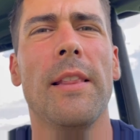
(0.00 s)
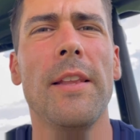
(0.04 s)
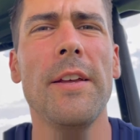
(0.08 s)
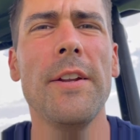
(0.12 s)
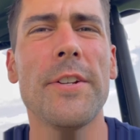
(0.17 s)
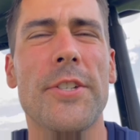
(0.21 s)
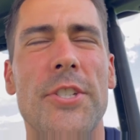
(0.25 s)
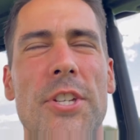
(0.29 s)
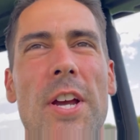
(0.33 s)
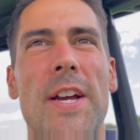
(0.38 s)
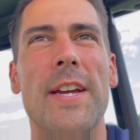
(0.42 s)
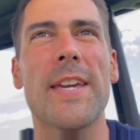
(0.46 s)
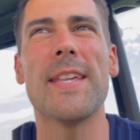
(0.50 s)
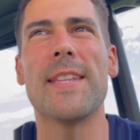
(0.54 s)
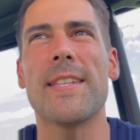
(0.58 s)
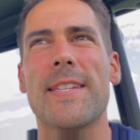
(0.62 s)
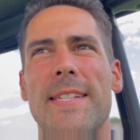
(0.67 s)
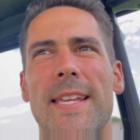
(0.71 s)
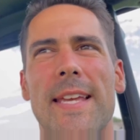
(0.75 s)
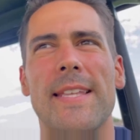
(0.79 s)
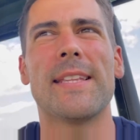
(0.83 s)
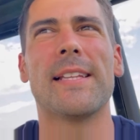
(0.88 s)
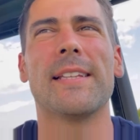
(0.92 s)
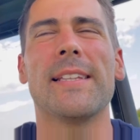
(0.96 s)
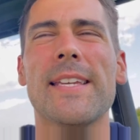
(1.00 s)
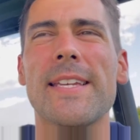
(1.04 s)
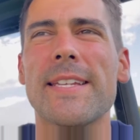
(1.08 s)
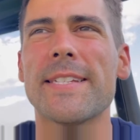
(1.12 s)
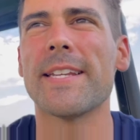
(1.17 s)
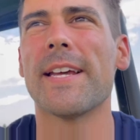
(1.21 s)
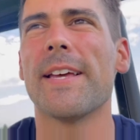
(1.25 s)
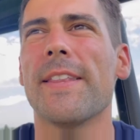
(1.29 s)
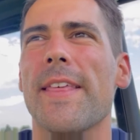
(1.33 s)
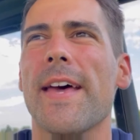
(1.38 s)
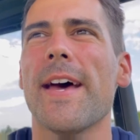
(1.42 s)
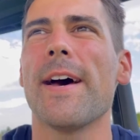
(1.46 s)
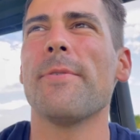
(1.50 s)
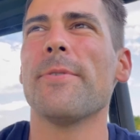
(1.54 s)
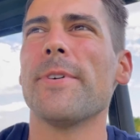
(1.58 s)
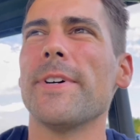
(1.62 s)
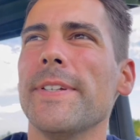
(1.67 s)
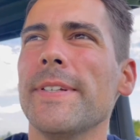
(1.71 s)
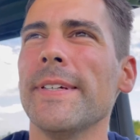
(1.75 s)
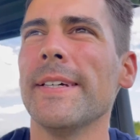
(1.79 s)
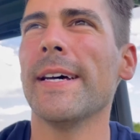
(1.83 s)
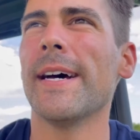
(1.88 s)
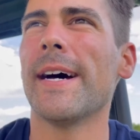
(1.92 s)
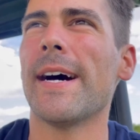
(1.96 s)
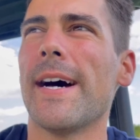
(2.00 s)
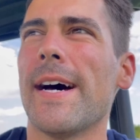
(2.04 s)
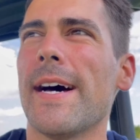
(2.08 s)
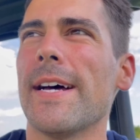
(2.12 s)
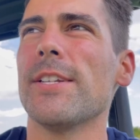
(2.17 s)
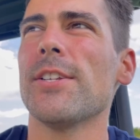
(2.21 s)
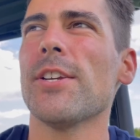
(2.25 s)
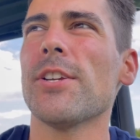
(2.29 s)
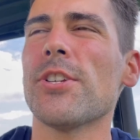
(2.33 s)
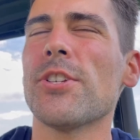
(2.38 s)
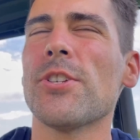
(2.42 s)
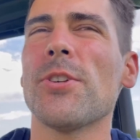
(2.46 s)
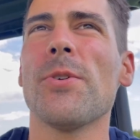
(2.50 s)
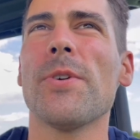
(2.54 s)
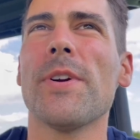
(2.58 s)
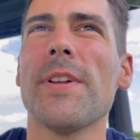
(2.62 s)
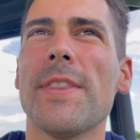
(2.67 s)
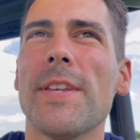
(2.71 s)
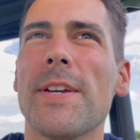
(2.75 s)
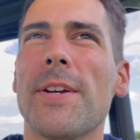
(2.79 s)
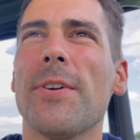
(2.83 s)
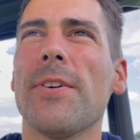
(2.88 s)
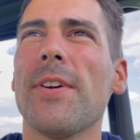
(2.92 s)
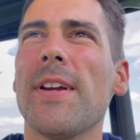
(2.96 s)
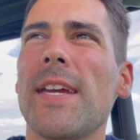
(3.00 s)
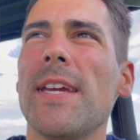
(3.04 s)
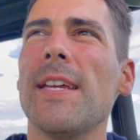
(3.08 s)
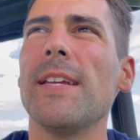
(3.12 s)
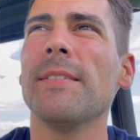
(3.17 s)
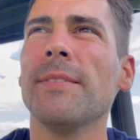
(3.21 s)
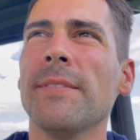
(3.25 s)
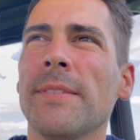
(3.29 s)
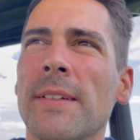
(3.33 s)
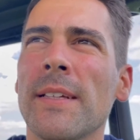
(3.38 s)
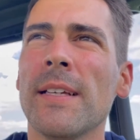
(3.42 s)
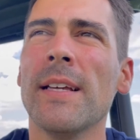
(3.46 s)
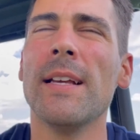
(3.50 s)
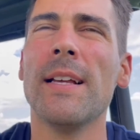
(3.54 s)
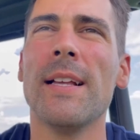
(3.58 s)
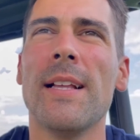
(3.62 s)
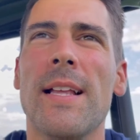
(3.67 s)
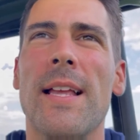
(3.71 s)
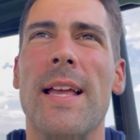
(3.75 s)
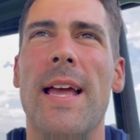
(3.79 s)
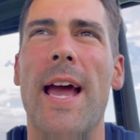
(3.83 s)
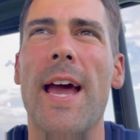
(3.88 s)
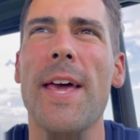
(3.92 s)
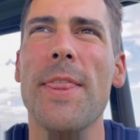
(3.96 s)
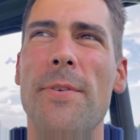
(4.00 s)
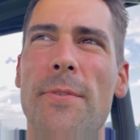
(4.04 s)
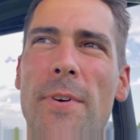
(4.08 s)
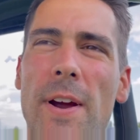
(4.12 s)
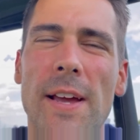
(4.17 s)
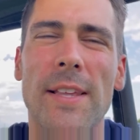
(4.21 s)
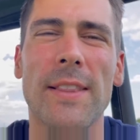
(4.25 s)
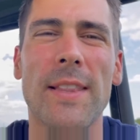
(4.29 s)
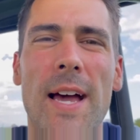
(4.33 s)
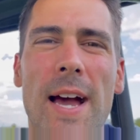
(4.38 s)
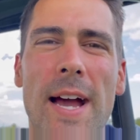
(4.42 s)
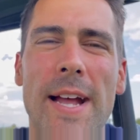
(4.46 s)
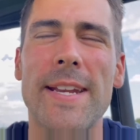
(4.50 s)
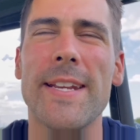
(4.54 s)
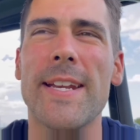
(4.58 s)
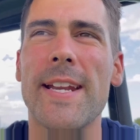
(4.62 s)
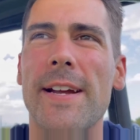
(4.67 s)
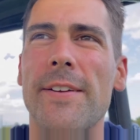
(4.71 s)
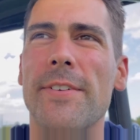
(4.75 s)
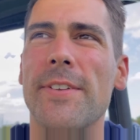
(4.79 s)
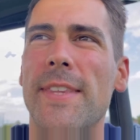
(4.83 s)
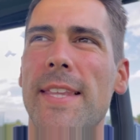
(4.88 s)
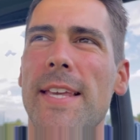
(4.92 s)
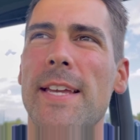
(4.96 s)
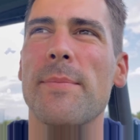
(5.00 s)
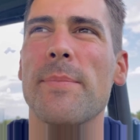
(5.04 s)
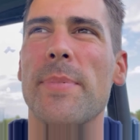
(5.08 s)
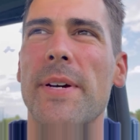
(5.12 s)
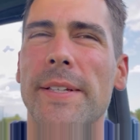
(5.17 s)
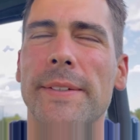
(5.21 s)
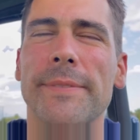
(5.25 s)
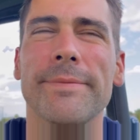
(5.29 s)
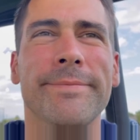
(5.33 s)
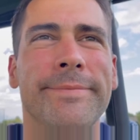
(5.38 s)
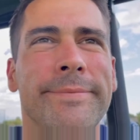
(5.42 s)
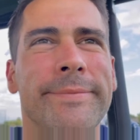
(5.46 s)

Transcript: little chunky to say the least on that one. Uh, just short of the green, had the right line and everything, but